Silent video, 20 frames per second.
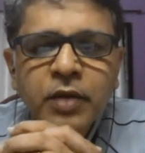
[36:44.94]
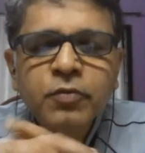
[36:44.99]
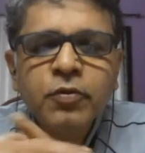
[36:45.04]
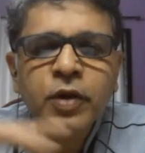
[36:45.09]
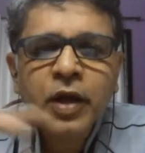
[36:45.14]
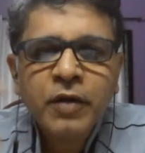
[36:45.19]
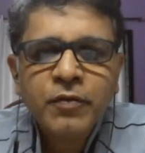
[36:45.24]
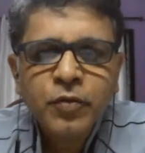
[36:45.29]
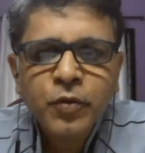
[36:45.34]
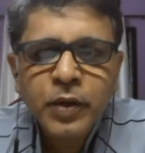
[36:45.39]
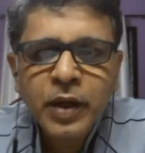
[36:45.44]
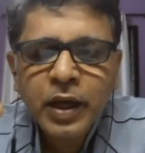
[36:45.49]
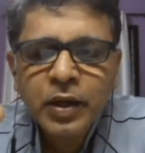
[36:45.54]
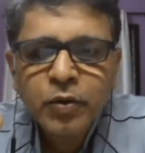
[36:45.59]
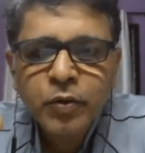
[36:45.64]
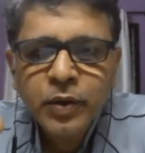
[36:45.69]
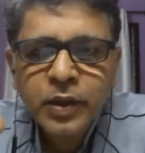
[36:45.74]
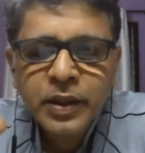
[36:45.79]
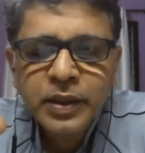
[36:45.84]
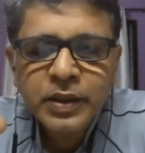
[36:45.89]
I would have to
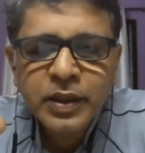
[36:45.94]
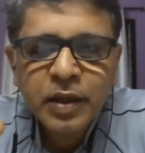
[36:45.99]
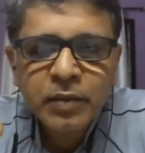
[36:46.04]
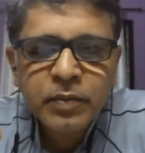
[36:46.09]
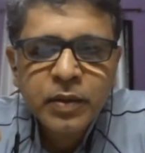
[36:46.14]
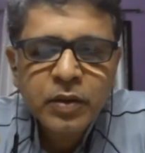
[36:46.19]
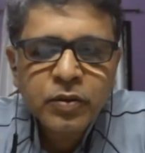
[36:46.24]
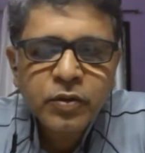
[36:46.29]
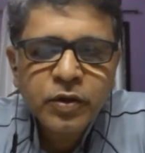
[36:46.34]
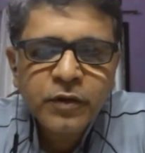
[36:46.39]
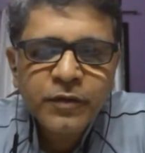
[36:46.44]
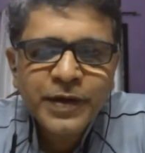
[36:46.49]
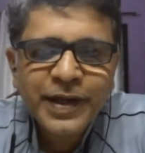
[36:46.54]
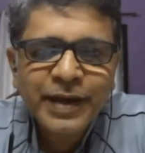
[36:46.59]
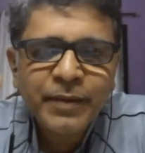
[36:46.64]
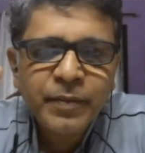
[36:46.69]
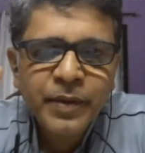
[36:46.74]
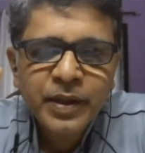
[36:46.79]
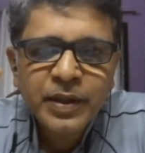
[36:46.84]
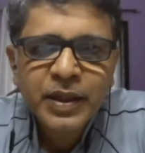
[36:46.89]
calculate the amount
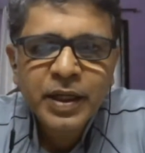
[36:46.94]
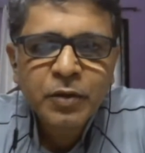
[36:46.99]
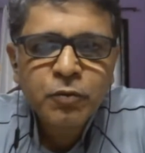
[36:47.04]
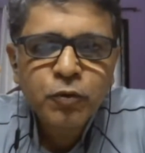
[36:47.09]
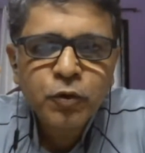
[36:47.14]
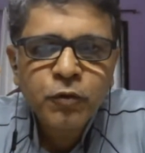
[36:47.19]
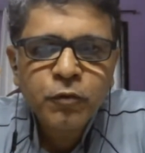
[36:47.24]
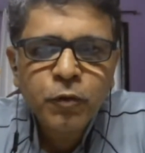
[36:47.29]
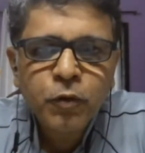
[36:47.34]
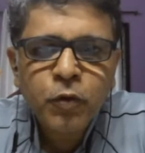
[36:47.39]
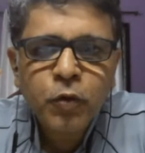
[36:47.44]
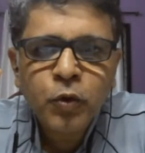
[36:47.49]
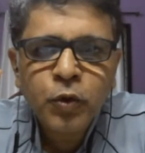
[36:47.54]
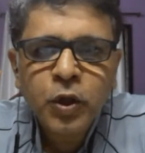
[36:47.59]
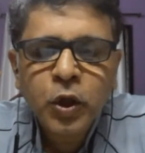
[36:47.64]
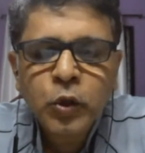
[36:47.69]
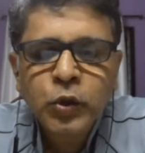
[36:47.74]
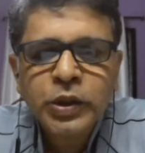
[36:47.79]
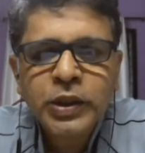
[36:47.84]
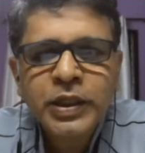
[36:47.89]
of debris that would
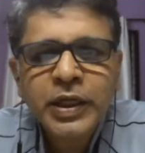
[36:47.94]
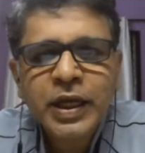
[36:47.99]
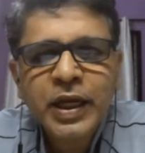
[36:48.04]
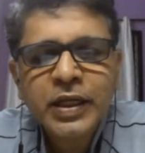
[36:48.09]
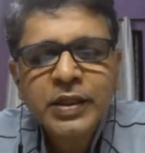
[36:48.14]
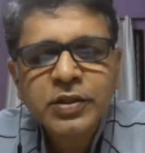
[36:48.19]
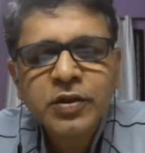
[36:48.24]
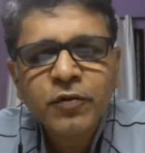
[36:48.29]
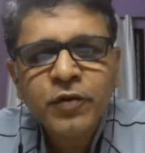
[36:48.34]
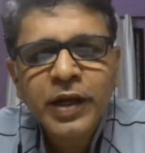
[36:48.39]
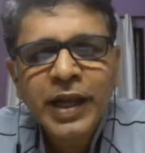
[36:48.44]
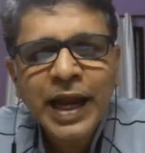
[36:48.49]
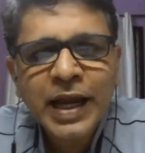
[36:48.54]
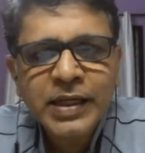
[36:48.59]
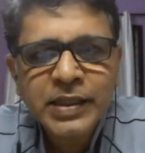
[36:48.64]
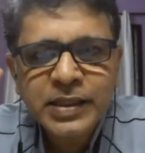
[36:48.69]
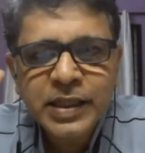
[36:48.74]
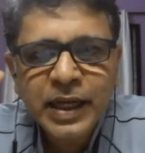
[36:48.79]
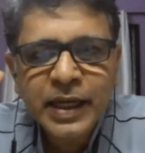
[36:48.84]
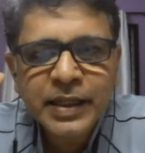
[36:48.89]
flow down in case of a
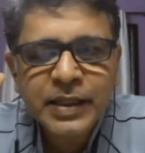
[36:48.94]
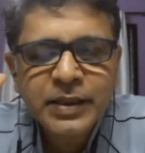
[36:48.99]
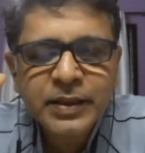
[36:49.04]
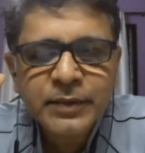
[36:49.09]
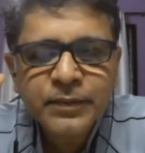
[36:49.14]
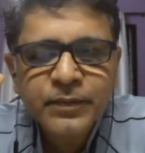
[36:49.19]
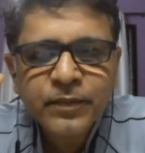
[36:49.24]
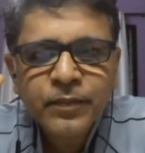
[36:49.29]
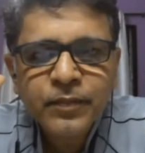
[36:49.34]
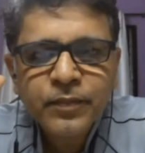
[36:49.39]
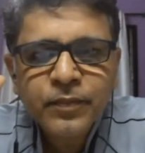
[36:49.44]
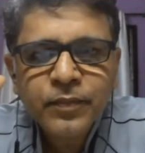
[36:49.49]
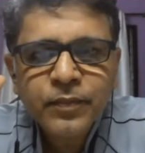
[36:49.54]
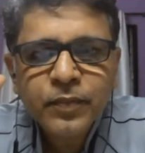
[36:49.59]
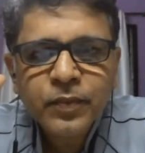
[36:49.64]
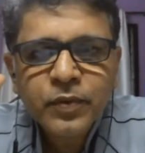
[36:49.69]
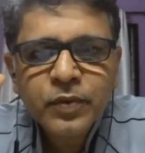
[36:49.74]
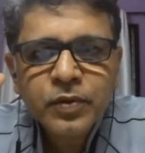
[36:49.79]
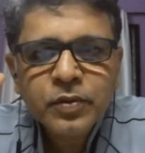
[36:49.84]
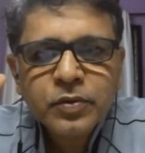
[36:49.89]
landslide.
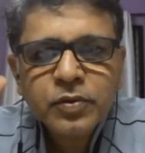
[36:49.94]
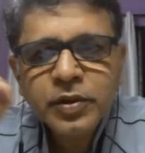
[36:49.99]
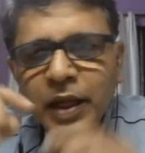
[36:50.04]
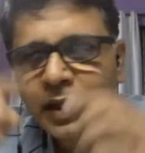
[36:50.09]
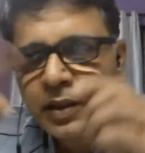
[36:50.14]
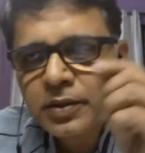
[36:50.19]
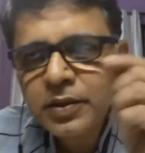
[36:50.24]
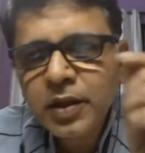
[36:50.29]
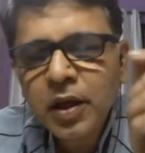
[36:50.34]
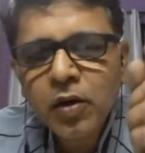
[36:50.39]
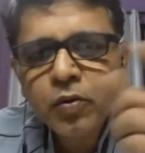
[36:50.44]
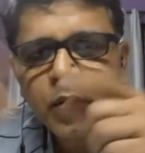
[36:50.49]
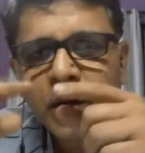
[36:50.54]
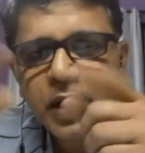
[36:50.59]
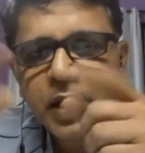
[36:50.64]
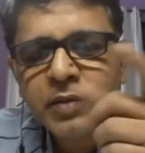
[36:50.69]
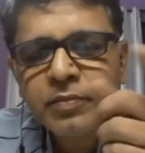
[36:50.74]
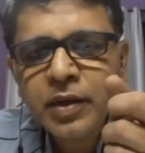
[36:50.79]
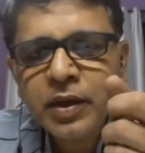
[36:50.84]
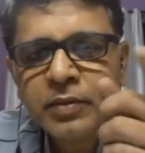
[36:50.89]
So that is
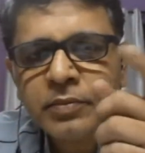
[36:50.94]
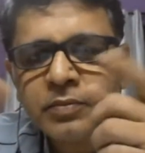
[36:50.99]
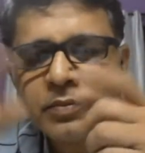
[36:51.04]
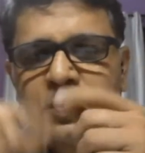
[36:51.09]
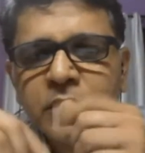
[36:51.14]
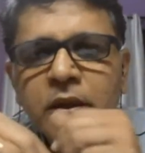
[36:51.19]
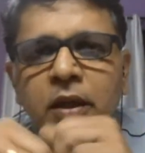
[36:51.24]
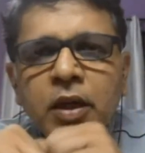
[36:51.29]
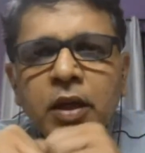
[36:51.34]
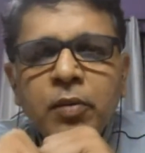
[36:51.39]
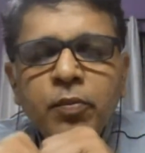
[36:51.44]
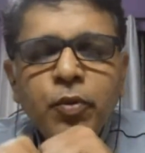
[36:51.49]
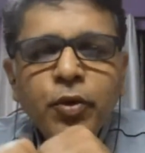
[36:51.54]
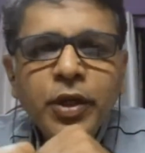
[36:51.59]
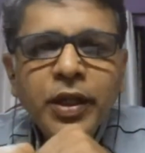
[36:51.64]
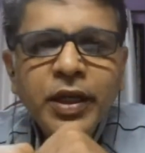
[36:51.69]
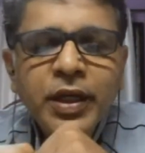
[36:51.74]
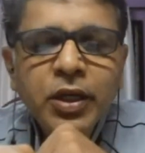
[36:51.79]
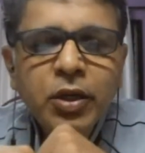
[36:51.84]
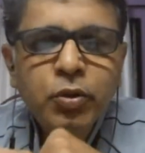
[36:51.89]
how I'm
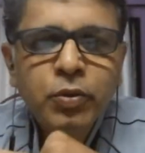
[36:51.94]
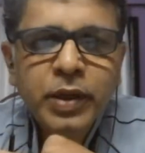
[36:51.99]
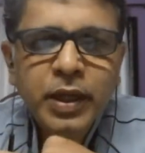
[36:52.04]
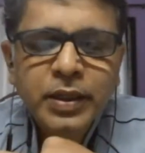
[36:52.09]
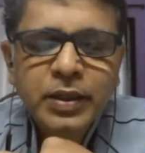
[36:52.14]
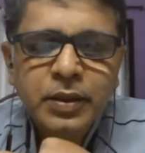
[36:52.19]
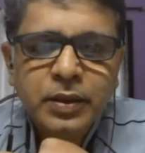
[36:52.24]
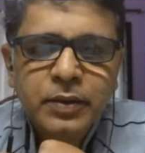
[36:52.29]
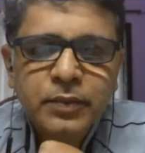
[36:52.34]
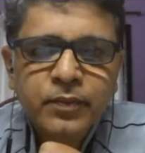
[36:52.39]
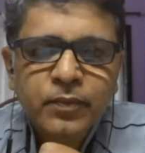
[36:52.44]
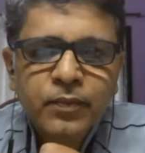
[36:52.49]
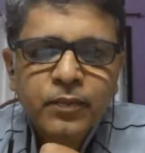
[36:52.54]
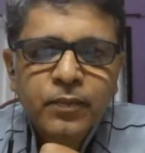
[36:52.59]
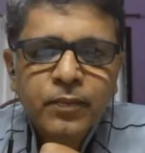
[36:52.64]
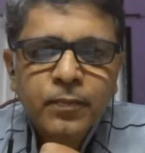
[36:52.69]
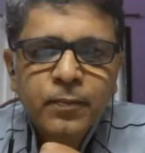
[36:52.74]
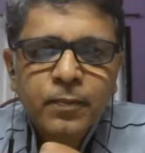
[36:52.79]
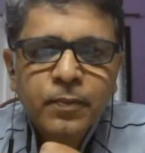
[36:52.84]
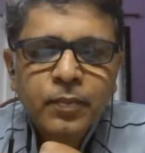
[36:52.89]
putting it together.
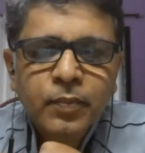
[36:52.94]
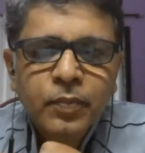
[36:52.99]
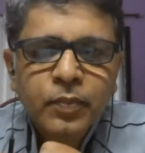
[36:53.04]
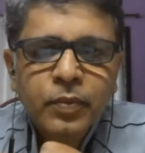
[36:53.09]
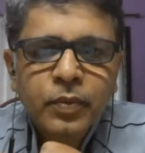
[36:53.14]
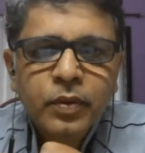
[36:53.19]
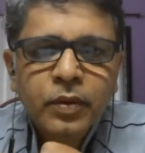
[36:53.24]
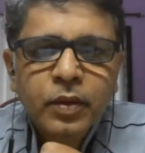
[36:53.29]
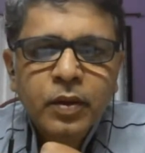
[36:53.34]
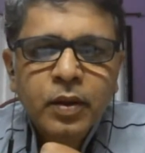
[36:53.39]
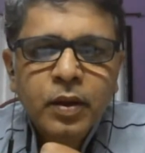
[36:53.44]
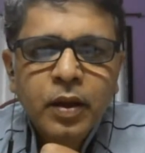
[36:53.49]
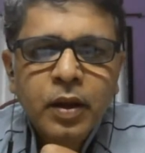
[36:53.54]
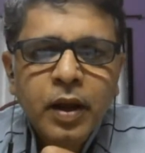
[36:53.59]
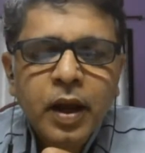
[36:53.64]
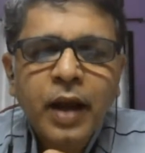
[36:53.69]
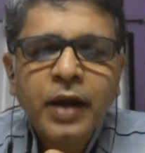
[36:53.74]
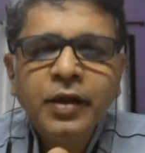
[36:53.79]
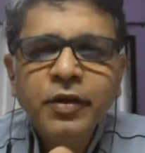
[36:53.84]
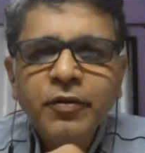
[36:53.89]

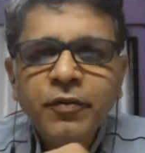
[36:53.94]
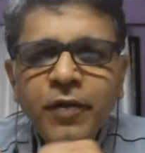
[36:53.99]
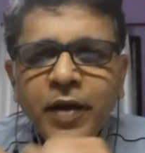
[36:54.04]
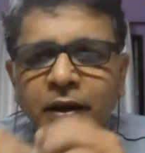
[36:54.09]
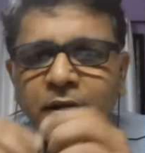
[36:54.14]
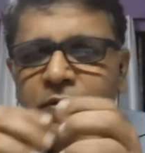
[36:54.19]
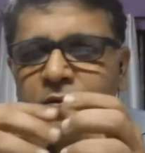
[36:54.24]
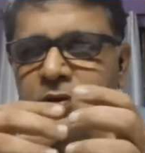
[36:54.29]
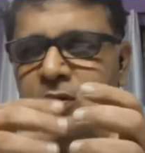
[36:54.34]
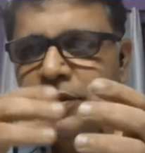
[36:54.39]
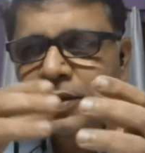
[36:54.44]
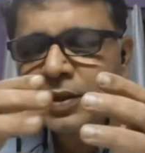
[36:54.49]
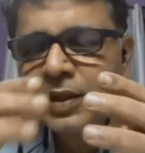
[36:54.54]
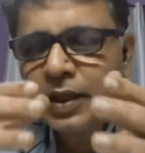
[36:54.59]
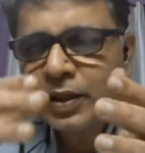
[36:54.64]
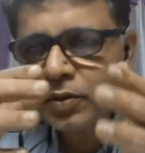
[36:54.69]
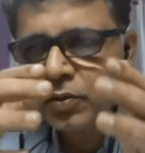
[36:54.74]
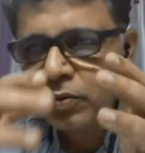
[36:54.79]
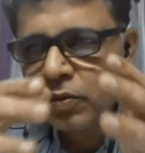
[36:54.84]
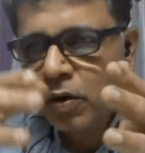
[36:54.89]
And in fact, you'll
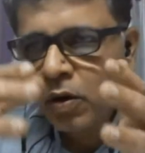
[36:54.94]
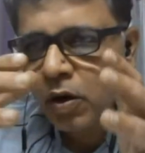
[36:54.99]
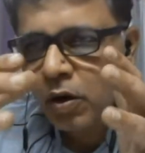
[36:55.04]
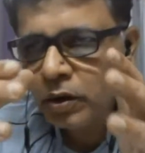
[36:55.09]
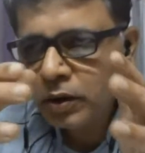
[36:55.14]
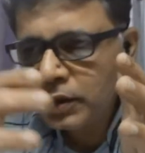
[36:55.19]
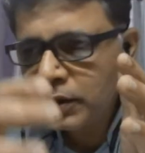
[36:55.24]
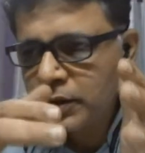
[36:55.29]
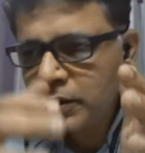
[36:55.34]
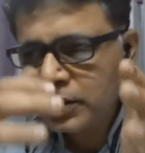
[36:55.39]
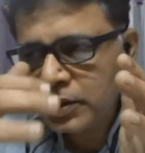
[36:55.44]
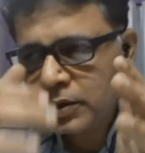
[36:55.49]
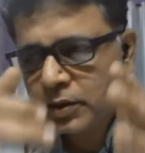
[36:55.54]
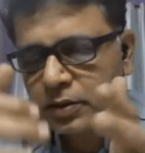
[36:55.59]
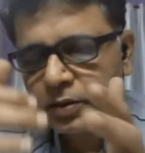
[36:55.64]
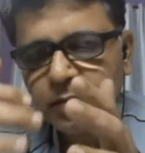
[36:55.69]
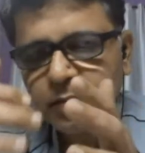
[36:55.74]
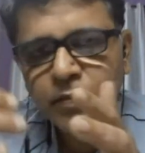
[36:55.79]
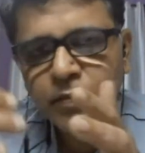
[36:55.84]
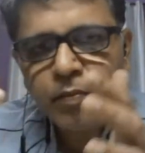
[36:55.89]
see that all
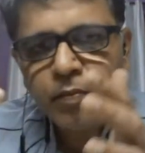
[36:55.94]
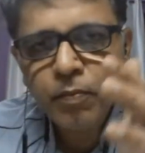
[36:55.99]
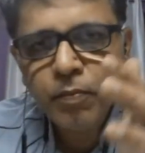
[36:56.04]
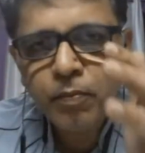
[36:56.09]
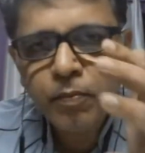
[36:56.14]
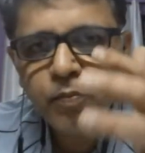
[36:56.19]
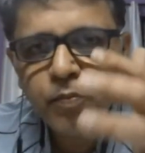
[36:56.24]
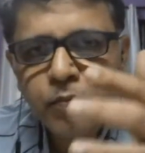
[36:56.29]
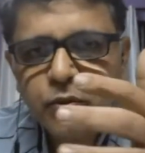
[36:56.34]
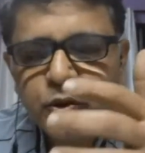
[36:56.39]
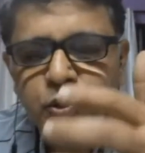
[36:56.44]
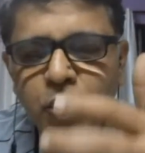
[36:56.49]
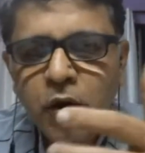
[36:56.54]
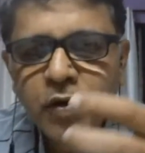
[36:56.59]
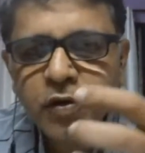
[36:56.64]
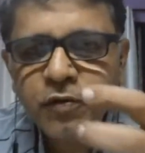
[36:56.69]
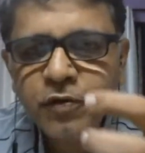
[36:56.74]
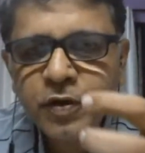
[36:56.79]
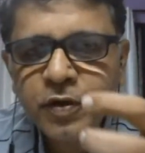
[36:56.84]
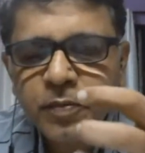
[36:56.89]
this
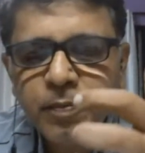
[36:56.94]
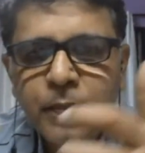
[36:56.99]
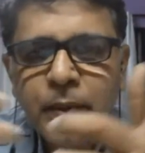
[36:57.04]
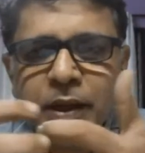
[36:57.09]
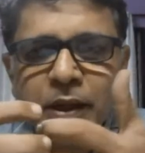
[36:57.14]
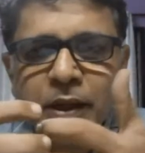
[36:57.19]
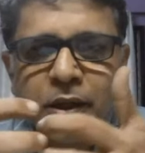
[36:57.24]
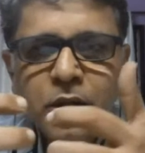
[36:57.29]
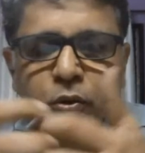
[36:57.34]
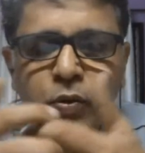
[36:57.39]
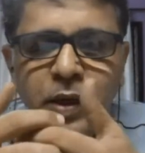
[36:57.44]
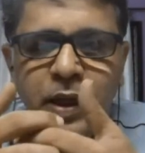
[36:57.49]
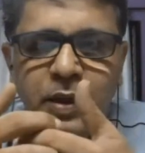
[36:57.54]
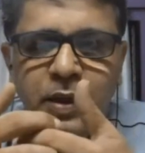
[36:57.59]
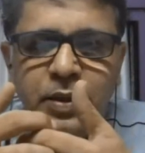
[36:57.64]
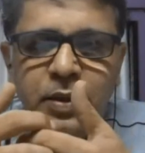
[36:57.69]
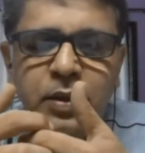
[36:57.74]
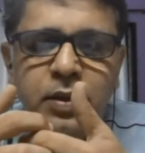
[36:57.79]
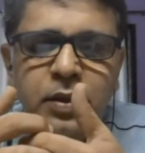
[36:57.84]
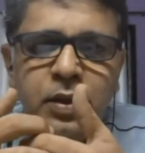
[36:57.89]
geography built
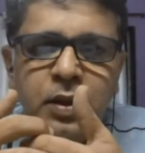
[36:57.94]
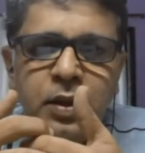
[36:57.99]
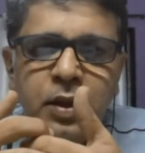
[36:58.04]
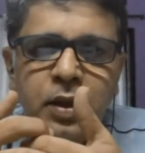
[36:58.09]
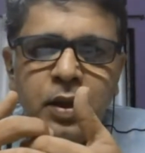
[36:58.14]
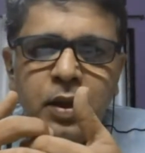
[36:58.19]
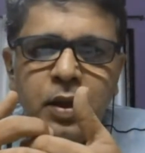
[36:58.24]
together